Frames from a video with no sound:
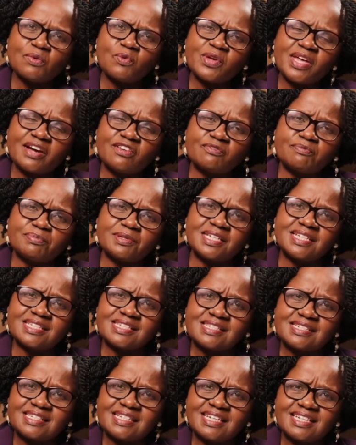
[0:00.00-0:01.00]
we have
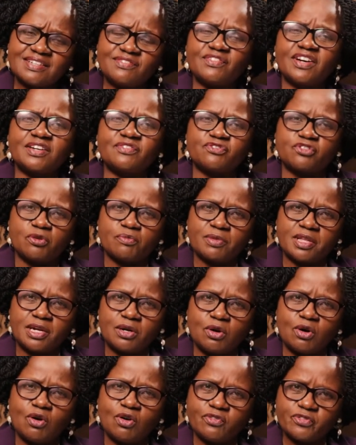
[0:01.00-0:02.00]
been delivered from the
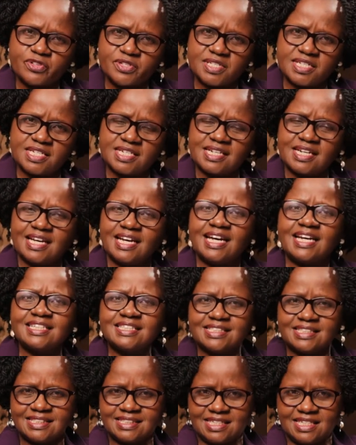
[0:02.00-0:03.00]
law of sin
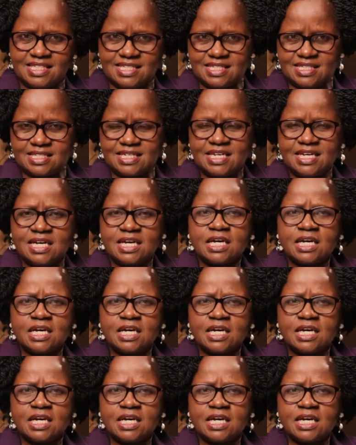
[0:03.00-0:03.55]
and death.